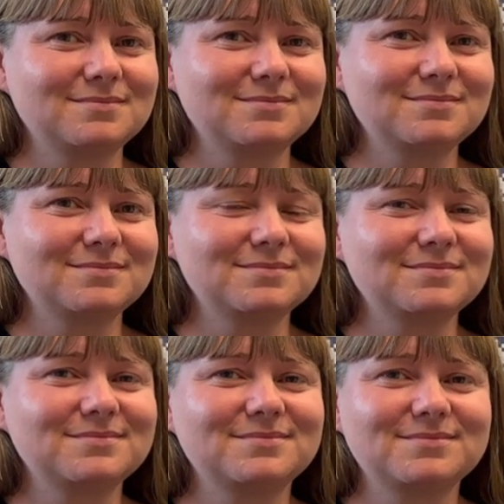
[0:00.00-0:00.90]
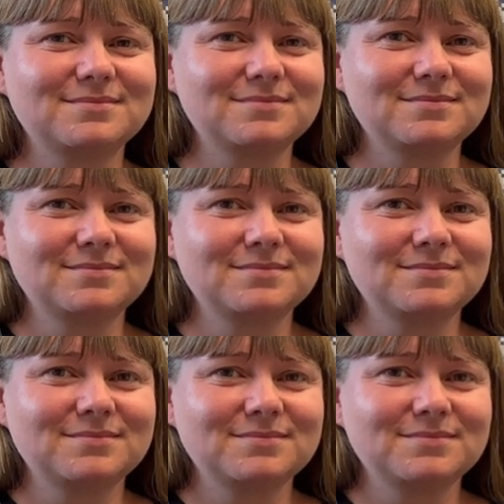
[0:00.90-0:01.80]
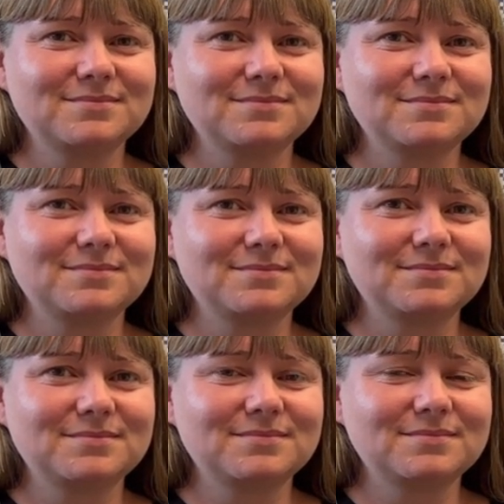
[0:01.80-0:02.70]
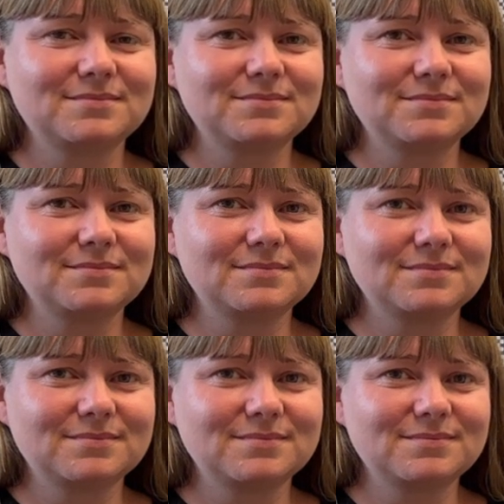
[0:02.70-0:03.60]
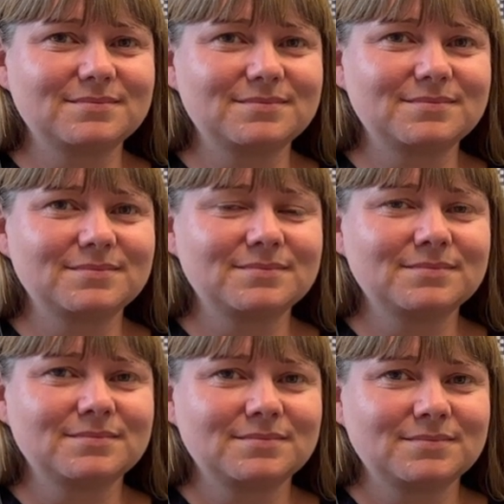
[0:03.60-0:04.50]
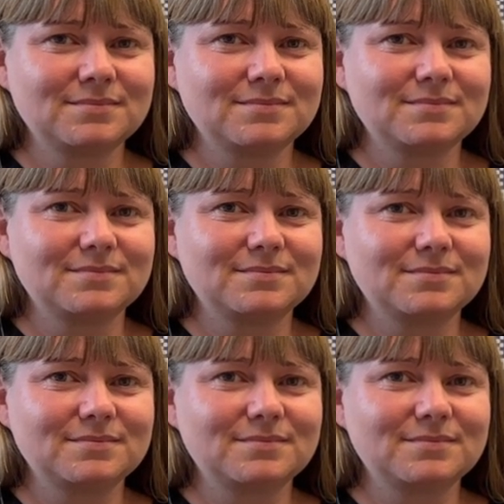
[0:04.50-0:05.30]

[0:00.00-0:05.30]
The person shown says nothing.